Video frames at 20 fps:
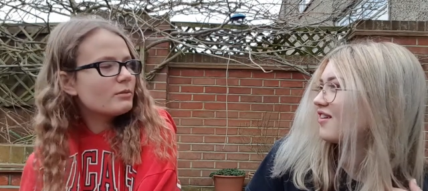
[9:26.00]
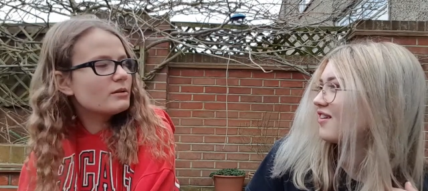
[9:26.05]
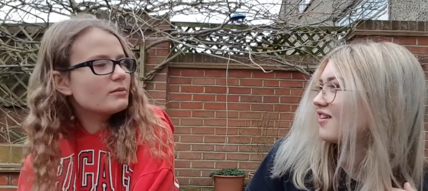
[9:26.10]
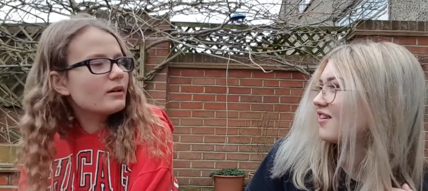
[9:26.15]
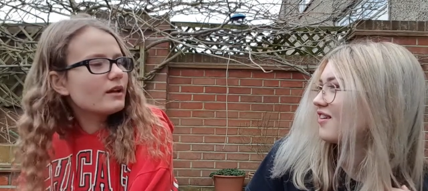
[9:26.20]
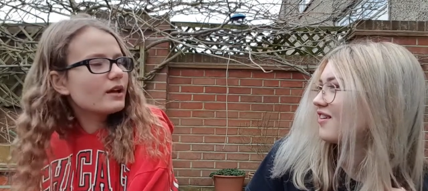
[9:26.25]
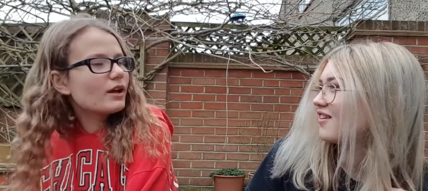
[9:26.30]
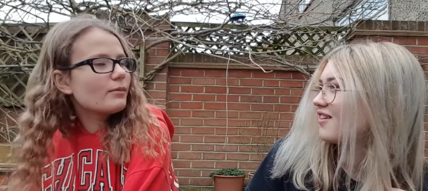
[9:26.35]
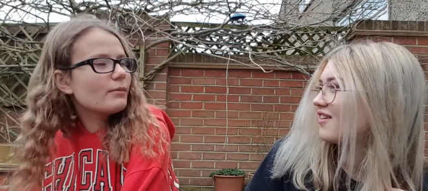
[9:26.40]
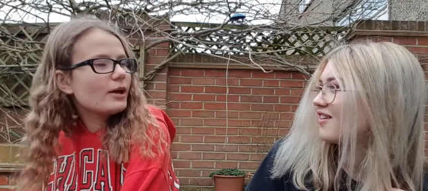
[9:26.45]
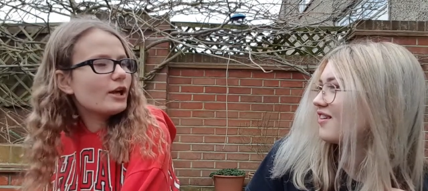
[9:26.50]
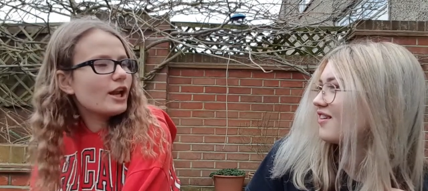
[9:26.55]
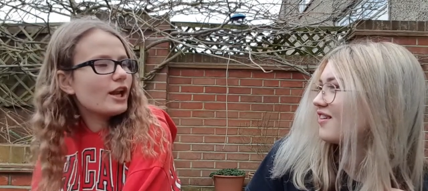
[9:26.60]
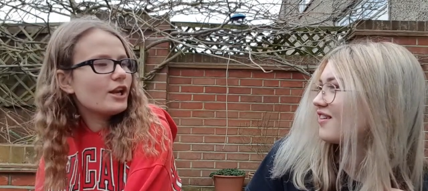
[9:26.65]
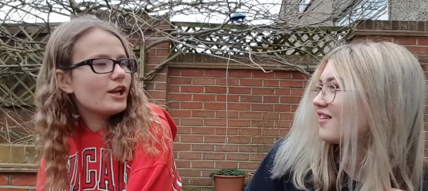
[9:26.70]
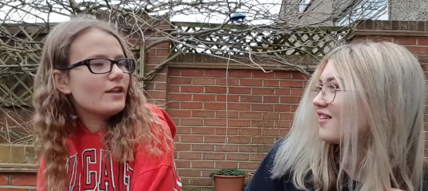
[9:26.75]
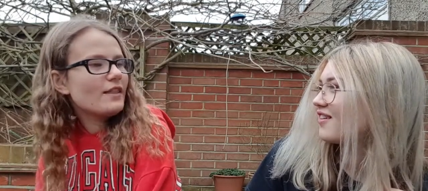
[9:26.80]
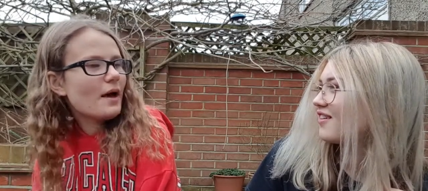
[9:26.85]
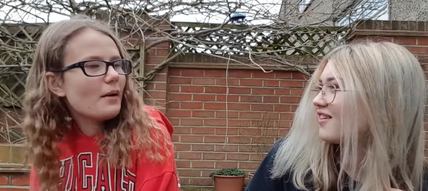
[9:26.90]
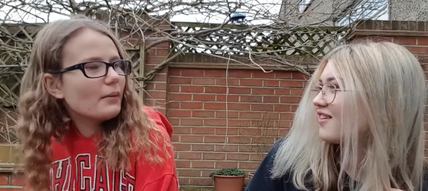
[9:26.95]
Speaker 1: I know, but you were
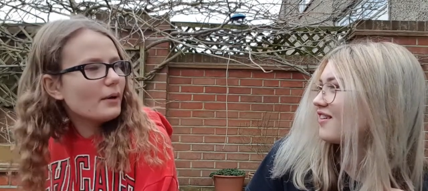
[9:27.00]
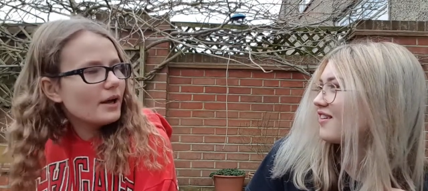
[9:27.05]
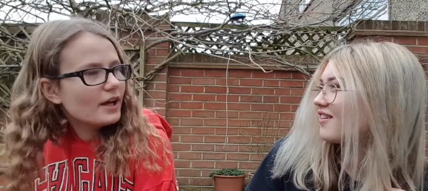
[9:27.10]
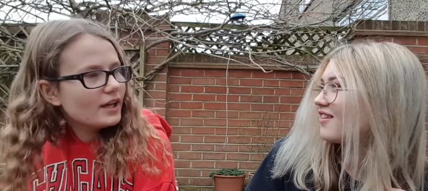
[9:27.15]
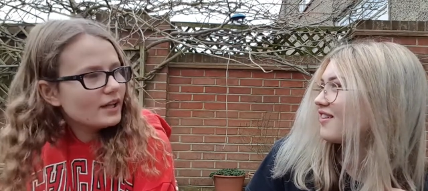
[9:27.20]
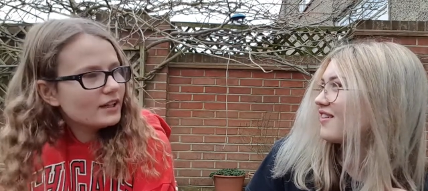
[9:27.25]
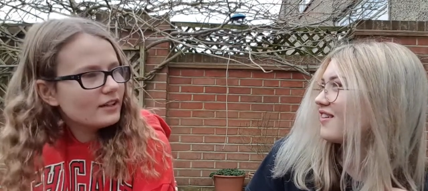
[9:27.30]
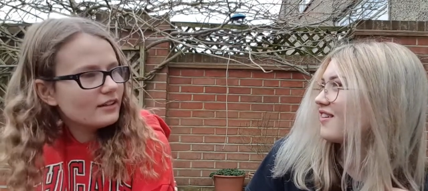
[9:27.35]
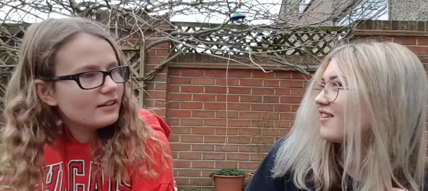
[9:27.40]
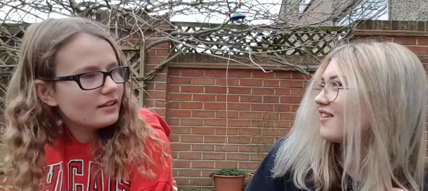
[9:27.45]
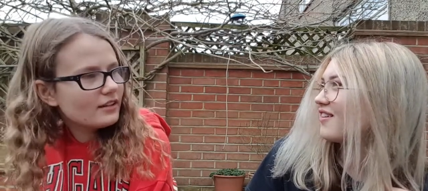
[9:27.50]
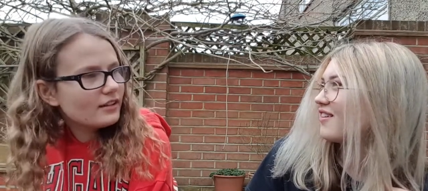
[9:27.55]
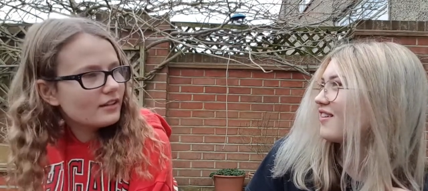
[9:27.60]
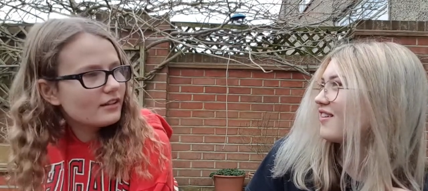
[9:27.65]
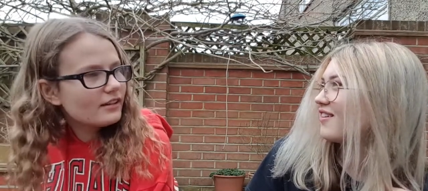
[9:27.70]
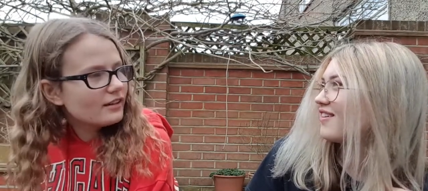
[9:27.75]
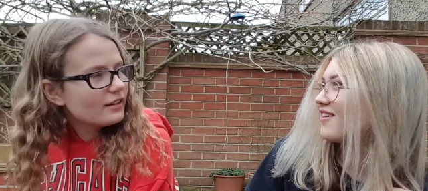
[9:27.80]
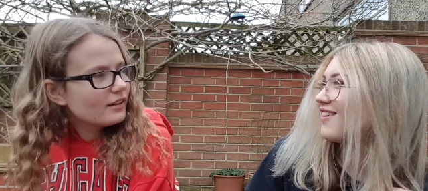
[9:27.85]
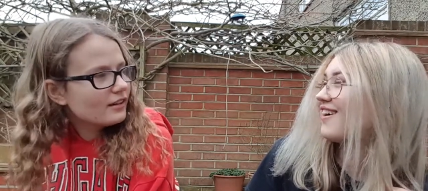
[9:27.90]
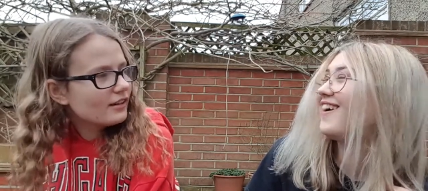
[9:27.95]
like, oh my god, I know that
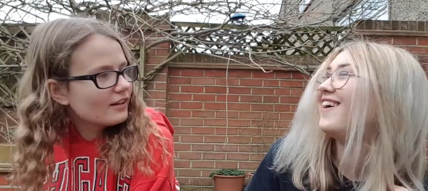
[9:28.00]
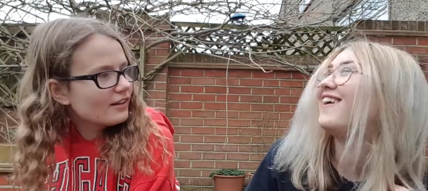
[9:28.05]
word.